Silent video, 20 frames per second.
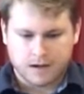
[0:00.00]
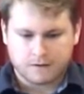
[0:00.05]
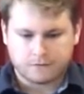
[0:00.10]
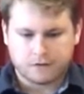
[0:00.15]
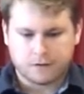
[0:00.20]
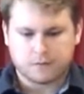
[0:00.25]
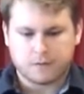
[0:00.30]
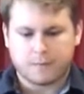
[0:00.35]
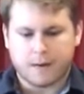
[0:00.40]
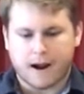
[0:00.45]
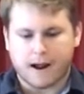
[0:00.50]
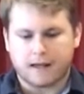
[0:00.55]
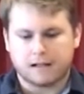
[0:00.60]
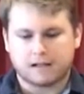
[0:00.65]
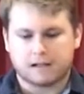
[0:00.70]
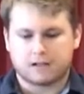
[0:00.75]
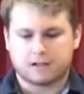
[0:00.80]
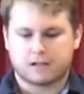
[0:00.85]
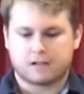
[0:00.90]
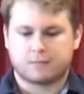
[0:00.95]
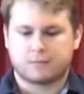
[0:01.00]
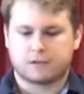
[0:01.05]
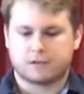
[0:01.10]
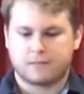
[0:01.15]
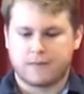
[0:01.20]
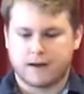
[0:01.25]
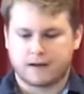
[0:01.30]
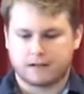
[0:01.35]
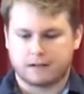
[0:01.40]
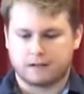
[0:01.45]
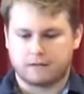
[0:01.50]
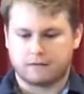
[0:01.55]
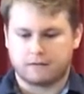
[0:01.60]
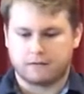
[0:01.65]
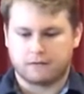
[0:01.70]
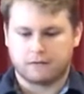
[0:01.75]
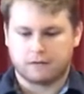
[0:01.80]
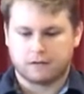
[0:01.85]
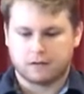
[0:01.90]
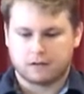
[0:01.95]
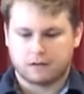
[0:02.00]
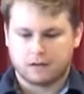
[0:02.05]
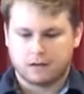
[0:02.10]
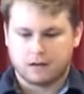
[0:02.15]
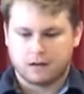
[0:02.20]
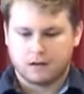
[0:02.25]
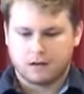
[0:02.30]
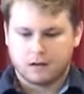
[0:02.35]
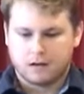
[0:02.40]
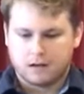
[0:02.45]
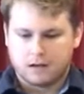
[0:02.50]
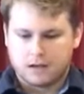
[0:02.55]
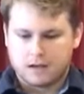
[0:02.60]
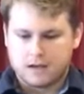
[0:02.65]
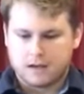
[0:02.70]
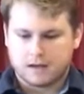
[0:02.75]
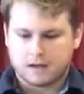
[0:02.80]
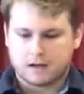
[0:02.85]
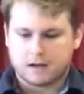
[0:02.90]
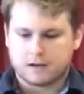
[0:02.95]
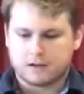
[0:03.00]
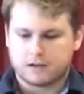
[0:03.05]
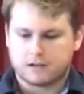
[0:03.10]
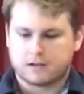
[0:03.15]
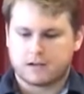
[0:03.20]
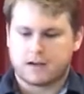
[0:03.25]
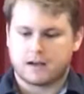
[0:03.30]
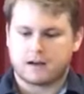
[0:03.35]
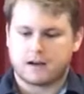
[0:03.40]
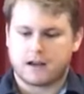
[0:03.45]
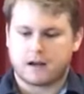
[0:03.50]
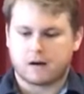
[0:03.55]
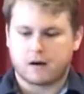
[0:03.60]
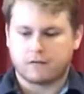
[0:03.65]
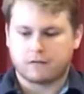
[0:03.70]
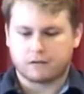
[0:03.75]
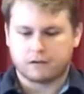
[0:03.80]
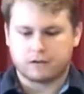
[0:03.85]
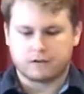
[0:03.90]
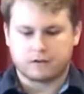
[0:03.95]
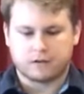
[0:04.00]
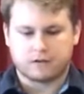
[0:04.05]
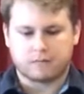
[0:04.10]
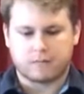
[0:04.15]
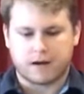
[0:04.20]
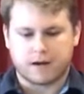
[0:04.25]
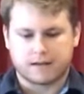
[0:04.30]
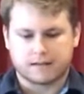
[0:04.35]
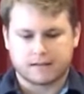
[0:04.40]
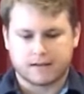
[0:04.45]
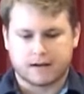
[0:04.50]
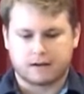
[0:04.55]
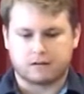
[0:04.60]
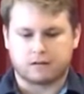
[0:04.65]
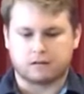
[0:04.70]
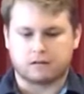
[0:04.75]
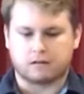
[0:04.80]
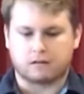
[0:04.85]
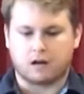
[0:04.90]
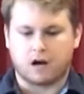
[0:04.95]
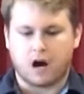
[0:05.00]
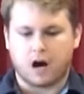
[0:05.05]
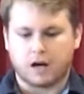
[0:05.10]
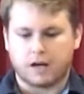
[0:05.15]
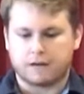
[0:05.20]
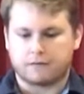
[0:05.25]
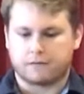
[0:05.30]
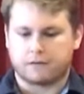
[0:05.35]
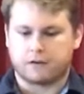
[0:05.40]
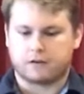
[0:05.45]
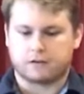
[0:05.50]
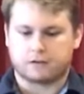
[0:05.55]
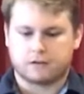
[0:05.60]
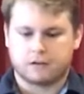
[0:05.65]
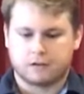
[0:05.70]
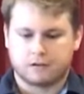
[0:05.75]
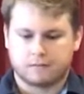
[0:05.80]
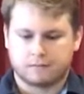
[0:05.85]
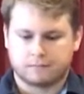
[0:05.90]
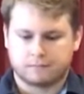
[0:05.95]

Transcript: And from the biologist's perspective, he can understand how evolution might sound a little odd at first.